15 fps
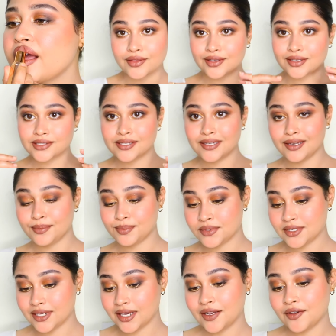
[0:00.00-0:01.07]
This
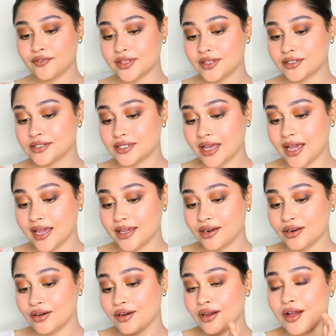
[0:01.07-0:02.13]
lipstick with this eye
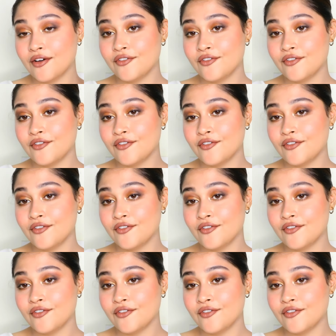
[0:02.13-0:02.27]
look